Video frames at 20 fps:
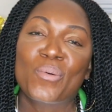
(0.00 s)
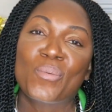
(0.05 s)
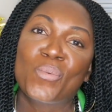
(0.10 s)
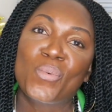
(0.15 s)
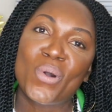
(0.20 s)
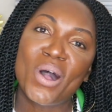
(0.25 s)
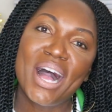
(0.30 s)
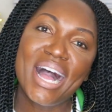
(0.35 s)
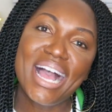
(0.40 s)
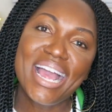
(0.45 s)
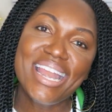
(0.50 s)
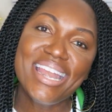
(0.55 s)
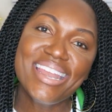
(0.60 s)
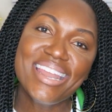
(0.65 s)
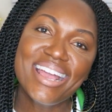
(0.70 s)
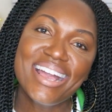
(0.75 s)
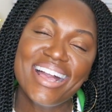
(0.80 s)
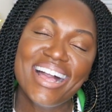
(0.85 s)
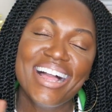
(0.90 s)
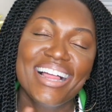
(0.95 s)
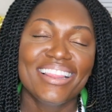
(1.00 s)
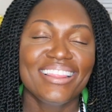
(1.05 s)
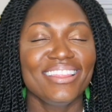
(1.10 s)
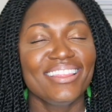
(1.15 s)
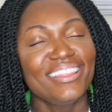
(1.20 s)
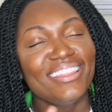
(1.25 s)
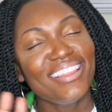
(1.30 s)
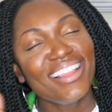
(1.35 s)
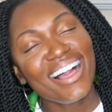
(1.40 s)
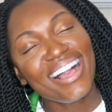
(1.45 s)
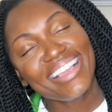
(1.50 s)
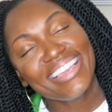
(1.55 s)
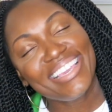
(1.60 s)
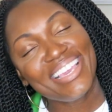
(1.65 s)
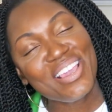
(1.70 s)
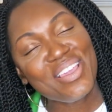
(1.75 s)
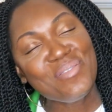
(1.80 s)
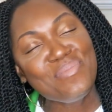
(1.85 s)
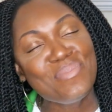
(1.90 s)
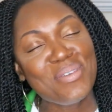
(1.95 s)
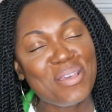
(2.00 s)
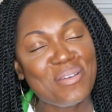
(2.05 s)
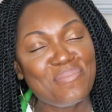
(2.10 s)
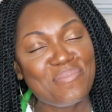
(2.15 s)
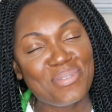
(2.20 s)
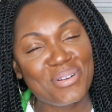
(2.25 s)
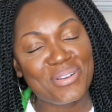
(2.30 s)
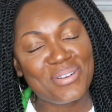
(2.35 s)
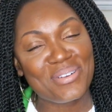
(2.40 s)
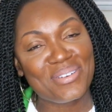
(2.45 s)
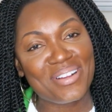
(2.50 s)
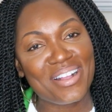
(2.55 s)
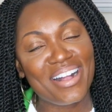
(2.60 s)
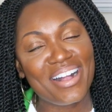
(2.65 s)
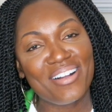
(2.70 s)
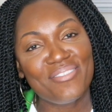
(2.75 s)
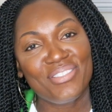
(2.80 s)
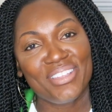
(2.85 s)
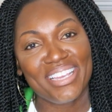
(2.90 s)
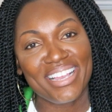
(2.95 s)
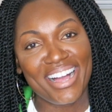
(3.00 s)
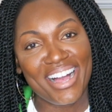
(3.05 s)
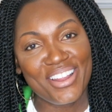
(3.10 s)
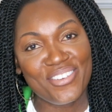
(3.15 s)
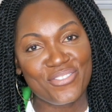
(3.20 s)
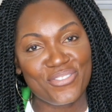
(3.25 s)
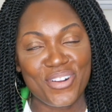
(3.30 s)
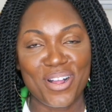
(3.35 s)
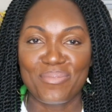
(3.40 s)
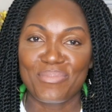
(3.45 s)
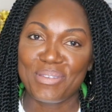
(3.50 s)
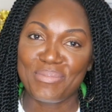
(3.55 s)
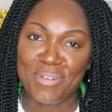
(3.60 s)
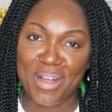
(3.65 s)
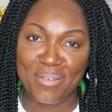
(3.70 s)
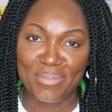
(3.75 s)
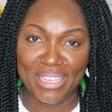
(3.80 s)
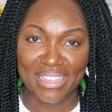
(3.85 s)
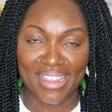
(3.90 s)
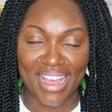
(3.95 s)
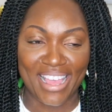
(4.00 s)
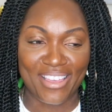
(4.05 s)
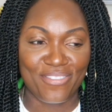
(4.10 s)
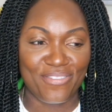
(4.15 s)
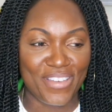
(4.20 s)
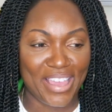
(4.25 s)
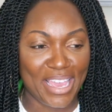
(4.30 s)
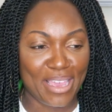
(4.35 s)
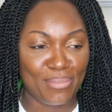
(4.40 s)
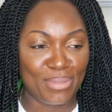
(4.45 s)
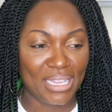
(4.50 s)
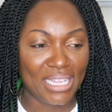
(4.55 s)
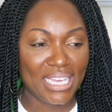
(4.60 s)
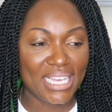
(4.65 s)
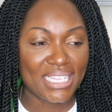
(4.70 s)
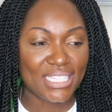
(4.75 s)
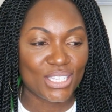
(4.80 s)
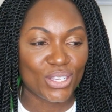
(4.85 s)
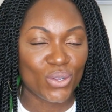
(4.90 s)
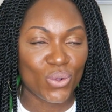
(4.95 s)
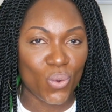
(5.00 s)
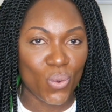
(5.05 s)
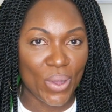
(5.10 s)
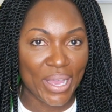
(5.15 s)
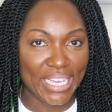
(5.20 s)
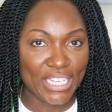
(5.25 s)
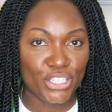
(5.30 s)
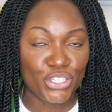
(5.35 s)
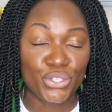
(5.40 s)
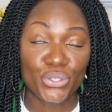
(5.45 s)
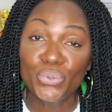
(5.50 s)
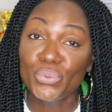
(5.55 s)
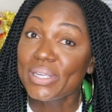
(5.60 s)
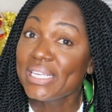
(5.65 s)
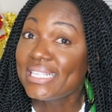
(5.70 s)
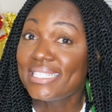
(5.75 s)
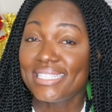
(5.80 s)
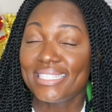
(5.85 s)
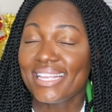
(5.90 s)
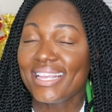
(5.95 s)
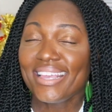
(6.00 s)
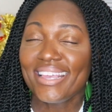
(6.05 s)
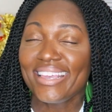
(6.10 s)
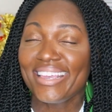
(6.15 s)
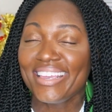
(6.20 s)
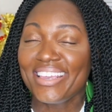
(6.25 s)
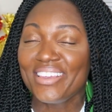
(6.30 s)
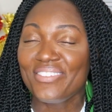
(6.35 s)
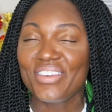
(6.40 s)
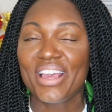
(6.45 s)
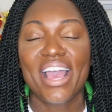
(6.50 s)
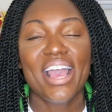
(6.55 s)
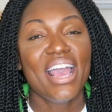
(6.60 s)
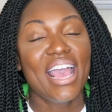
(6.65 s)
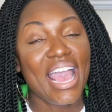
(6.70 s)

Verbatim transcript: One lucky member of the Unfrumpy Mommy Life family is going to receive